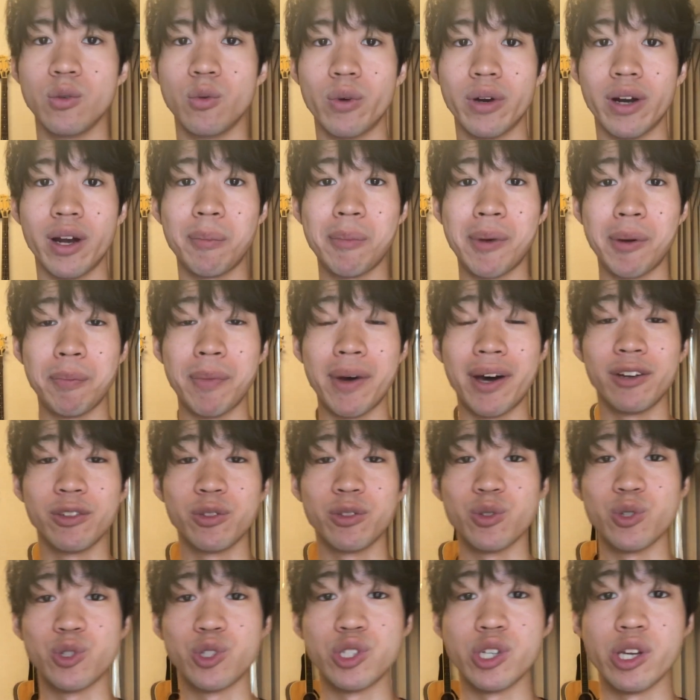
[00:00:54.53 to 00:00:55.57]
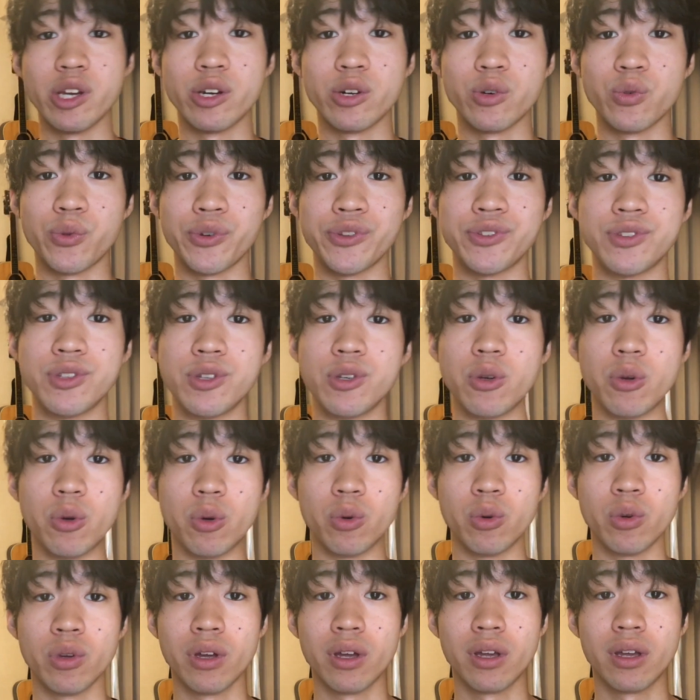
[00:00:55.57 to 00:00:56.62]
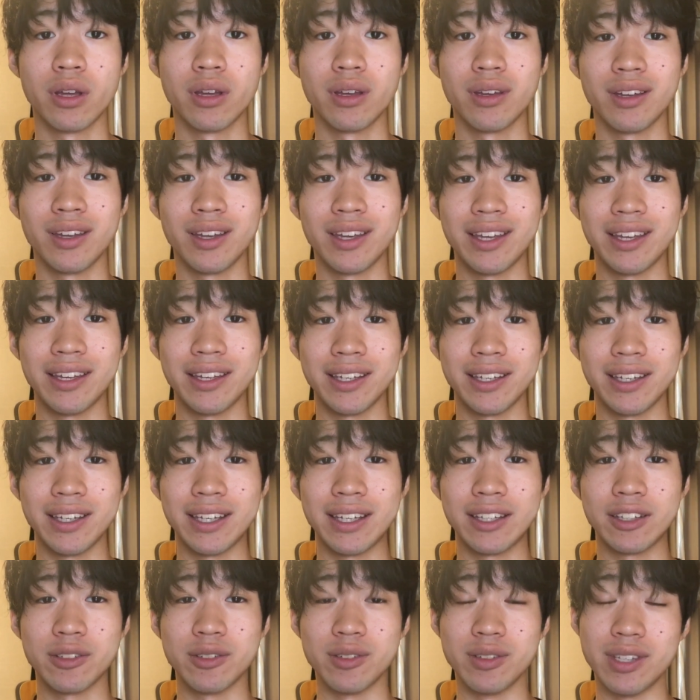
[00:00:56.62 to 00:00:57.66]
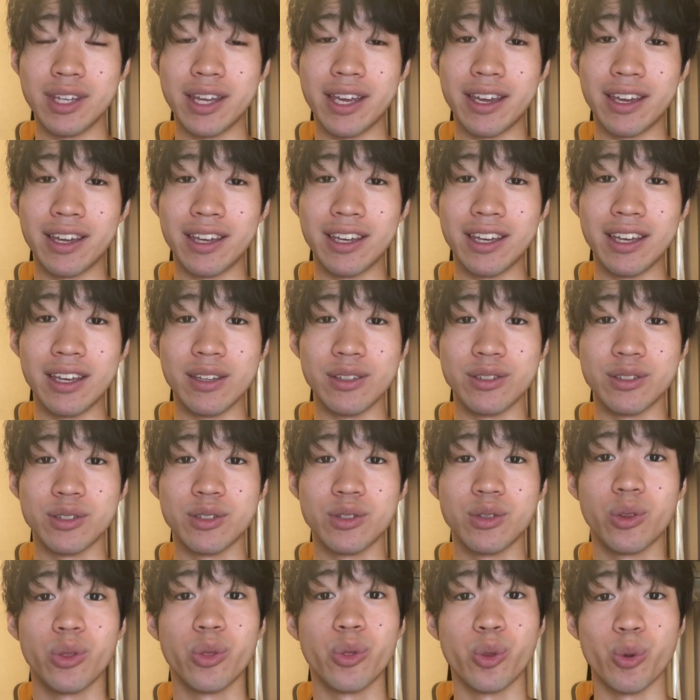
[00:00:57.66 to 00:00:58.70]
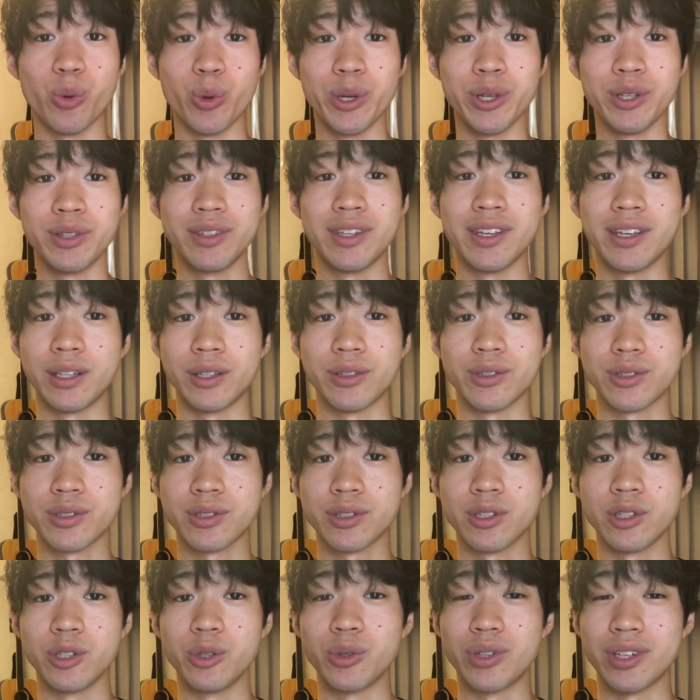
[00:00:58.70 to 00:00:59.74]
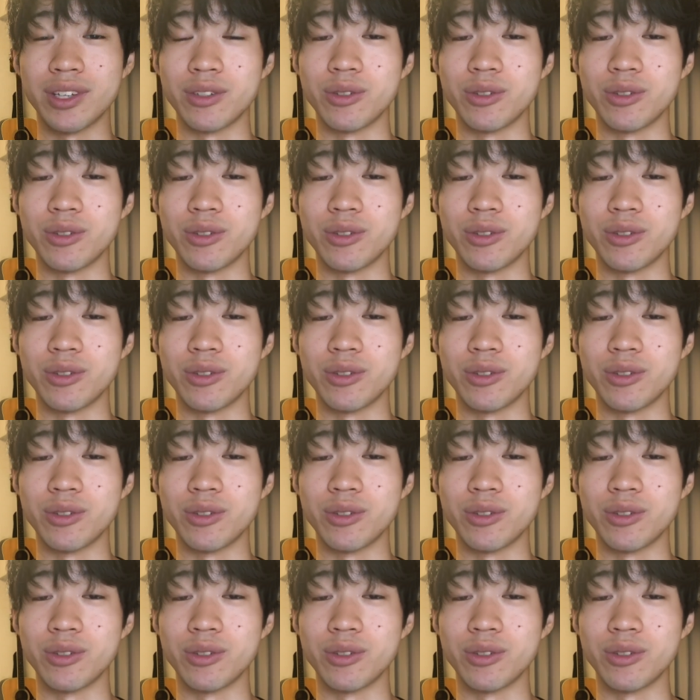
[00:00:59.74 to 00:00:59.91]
what I'm about to share with you today is three things you can